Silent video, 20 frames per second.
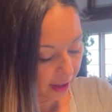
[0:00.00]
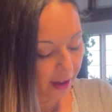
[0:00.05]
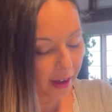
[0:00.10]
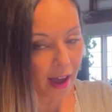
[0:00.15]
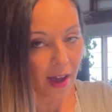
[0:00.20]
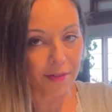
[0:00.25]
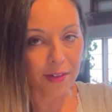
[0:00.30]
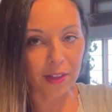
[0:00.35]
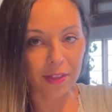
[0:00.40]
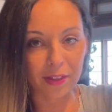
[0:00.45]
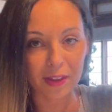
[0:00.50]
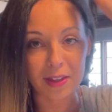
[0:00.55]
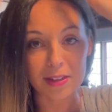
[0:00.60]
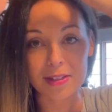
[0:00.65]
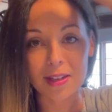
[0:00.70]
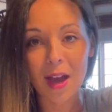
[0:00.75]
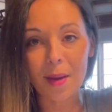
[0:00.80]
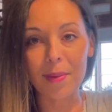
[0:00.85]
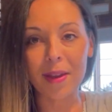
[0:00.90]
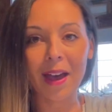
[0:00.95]
having
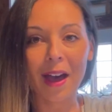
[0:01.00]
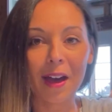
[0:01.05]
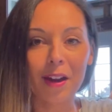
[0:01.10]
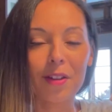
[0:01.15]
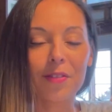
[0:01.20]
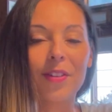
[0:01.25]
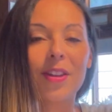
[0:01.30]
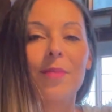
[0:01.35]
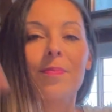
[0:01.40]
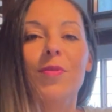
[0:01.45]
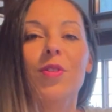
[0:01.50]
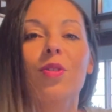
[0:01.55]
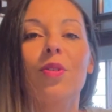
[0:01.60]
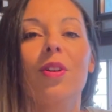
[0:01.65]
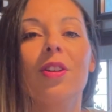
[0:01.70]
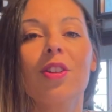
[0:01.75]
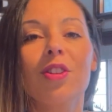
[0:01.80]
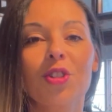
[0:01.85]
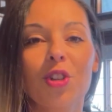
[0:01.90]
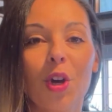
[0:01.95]
things coming out of it, so
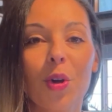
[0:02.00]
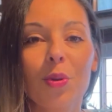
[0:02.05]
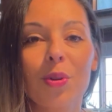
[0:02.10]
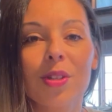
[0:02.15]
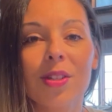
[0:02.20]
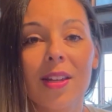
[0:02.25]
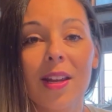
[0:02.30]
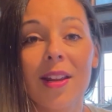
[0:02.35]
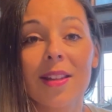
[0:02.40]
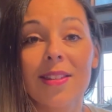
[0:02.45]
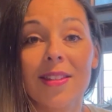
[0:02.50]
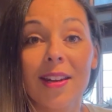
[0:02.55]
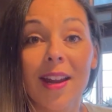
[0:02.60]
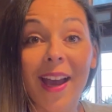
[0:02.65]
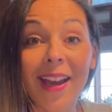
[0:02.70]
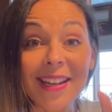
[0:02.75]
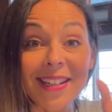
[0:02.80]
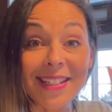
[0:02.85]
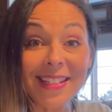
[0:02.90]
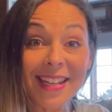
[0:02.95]
it shows that it's an
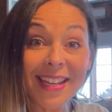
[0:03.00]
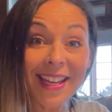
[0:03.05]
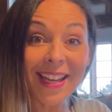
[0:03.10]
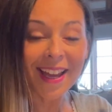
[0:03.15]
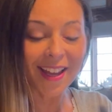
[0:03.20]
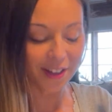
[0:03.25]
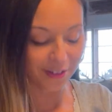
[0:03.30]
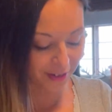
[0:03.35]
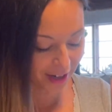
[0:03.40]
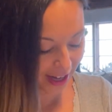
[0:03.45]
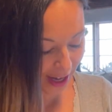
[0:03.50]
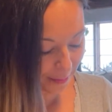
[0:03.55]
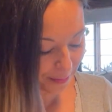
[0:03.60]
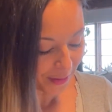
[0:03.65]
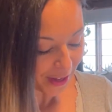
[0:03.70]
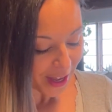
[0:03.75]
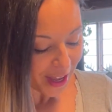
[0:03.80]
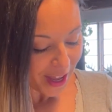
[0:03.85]
idea, right?